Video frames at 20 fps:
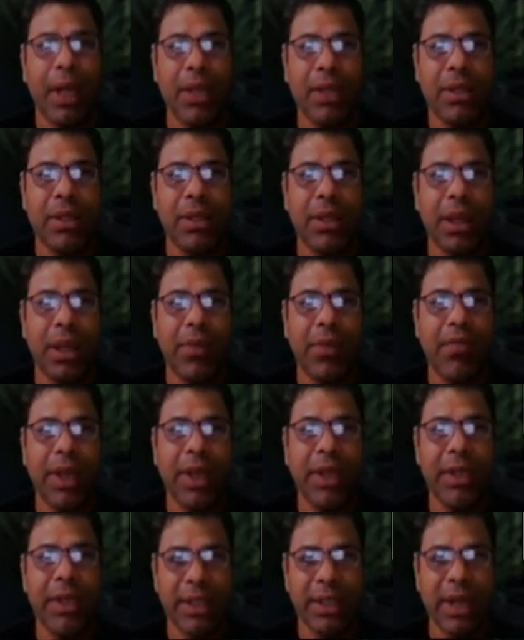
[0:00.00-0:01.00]
if
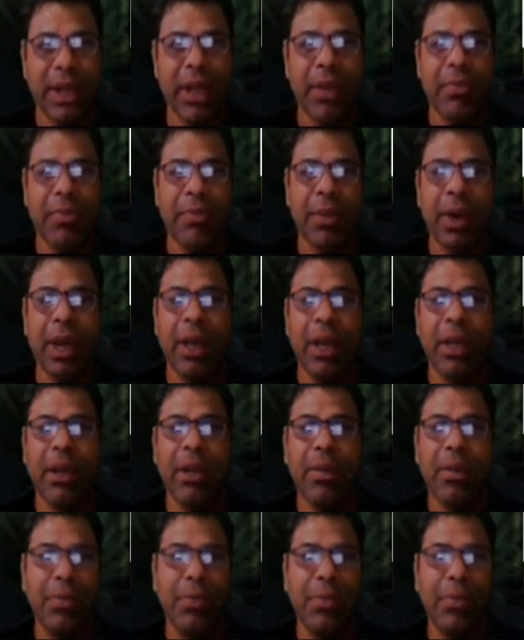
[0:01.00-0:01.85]
I stay, my